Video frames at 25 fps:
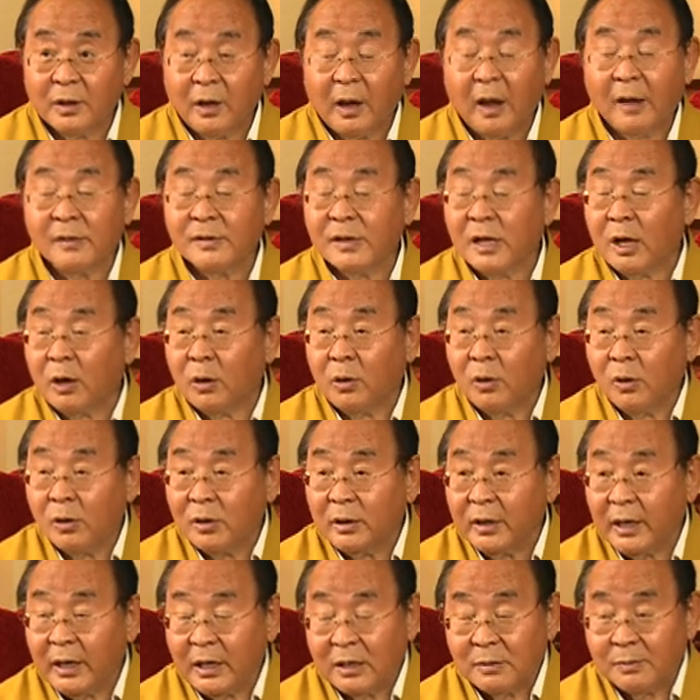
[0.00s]
Uh, they're all
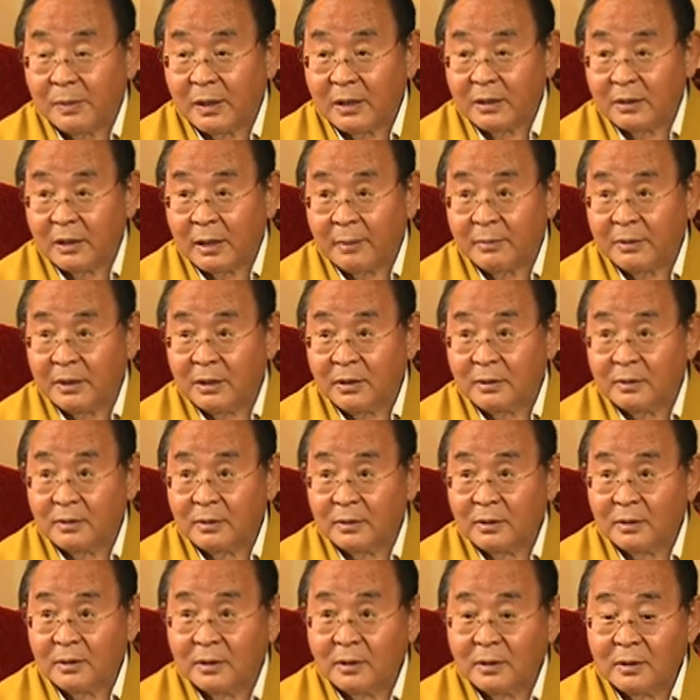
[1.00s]
great, but I mean,
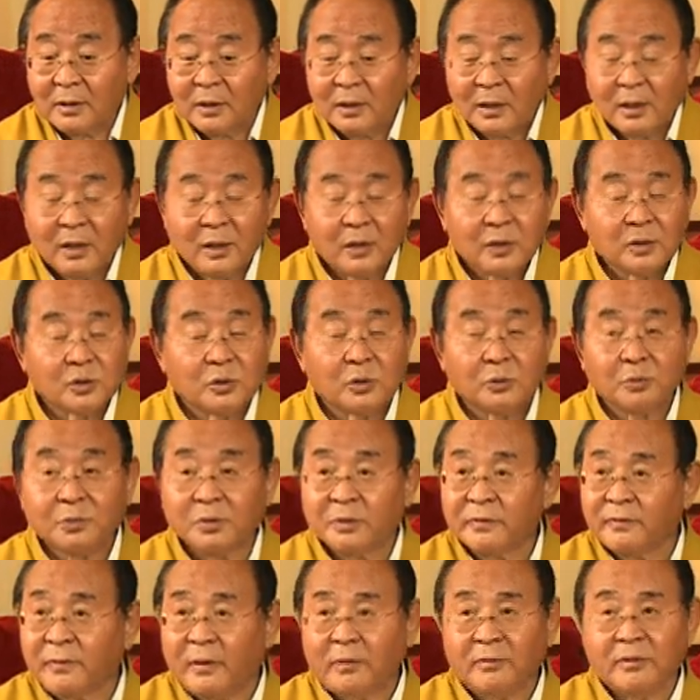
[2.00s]
so
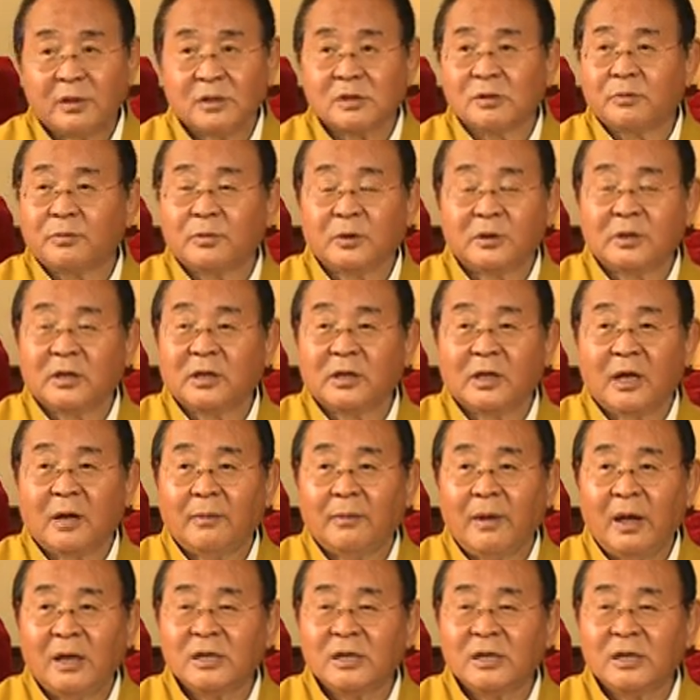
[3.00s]
profound is the Buddha Dhamma.